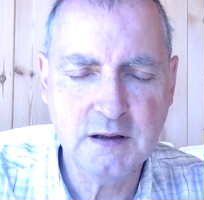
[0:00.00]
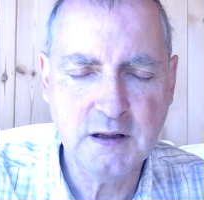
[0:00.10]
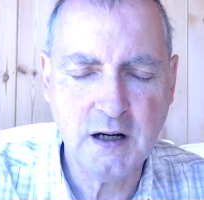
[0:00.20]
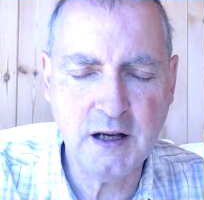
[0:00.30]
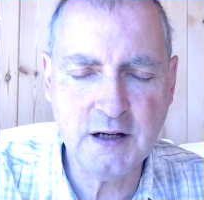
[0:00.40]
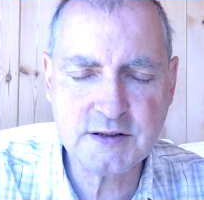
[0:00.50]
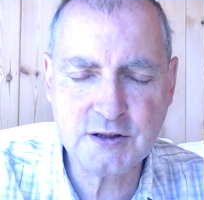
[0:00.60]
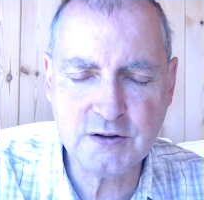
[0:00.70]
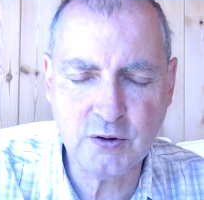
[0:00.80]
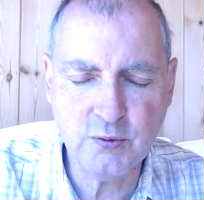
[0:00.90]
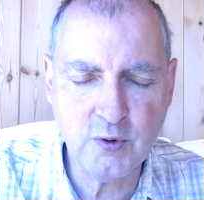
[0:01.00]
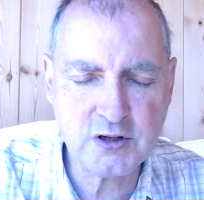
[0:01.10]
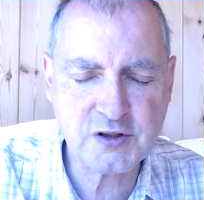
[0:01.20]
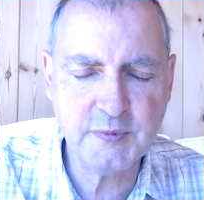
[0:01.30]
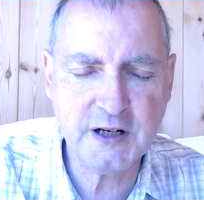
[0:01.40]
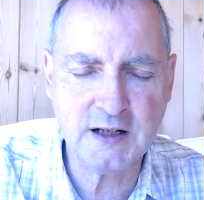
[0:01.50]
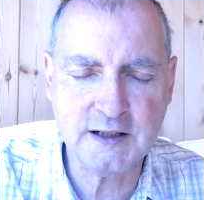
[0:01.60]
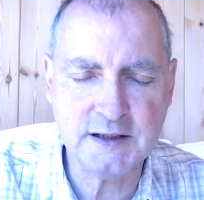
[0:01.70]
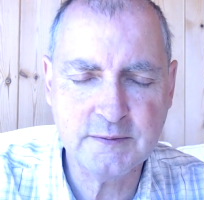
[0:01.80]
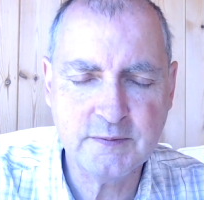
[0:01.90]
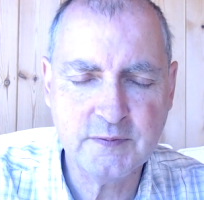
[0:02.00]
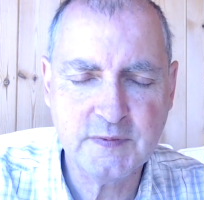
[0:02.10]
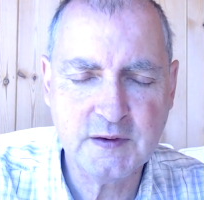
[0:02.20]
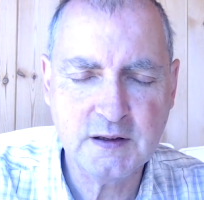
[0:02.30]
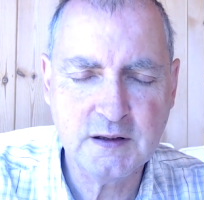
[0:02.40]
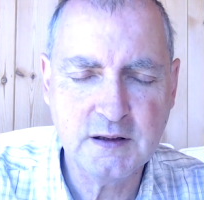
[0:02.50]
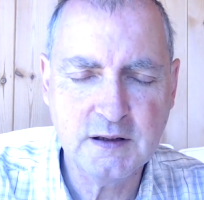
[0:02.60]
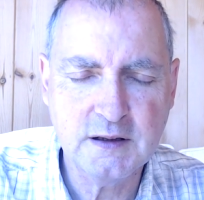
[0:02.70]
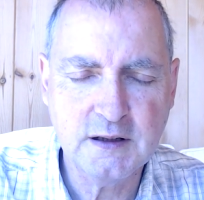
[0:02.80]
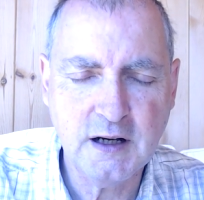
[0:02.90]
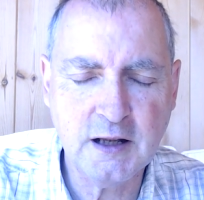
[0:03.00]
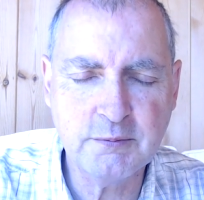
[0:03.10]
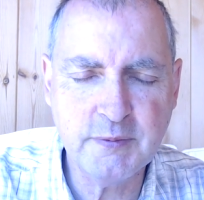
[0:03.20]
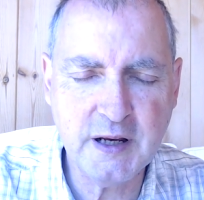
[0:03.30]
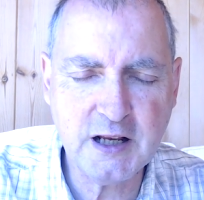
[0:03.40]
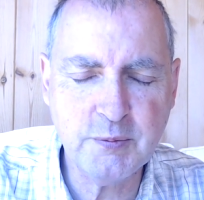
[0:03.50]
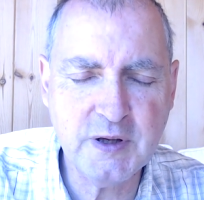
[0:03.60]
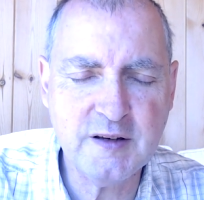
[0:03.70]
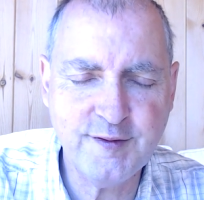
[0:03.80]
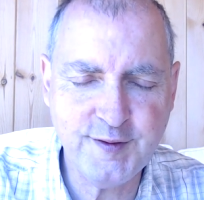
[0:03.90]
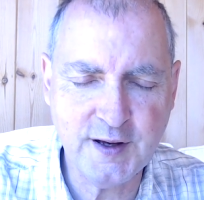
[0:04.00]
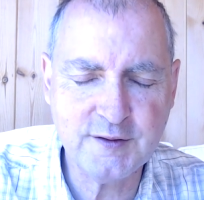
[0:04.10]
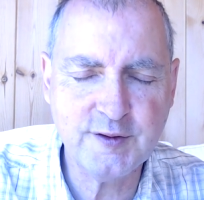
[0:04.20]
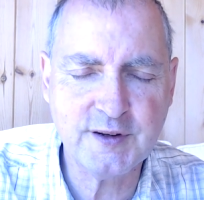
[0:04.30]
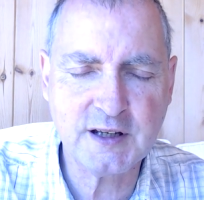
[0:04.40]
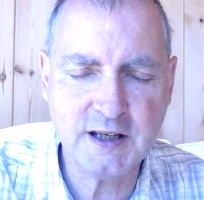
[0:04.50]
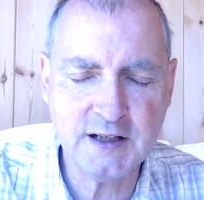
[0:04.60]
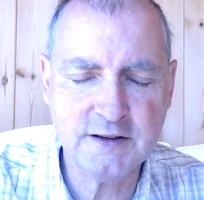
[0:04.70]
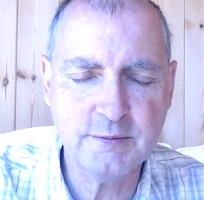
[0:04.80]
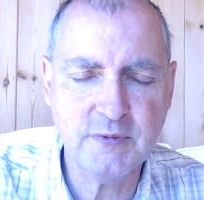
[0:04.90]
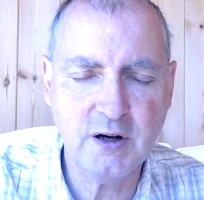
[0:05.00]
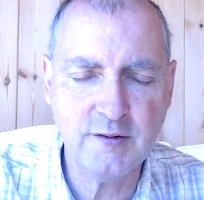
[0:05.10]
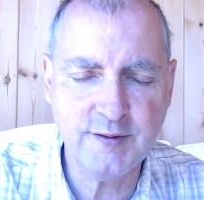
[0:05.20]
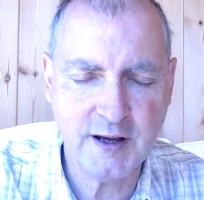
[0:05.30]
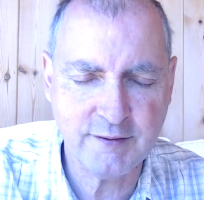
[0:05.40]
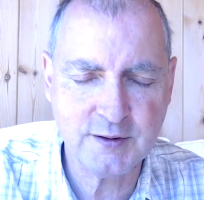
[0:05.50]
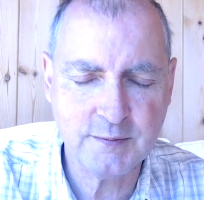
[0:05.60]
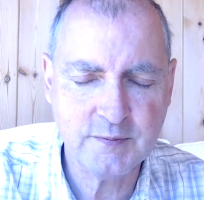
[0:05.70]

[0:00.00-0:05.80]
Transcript: I ask you to wash me clean and make me fit for the kingdom of heaven.